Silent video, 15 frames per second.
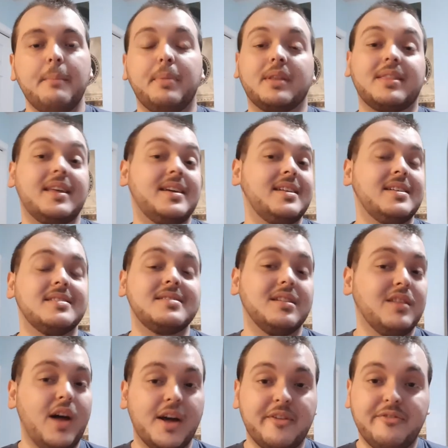but it is a
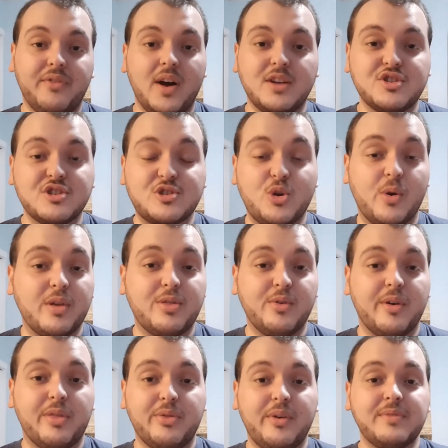lot of fun just going through
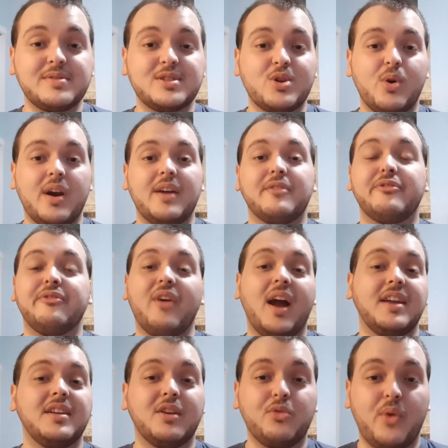a thrift store and
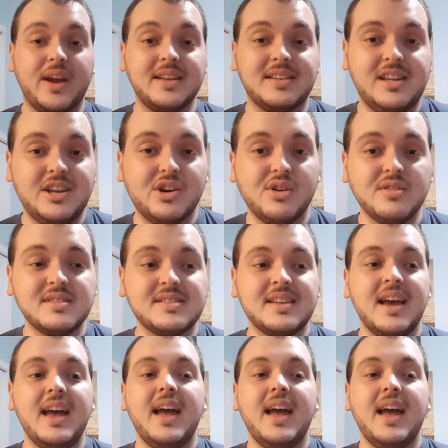finding great deals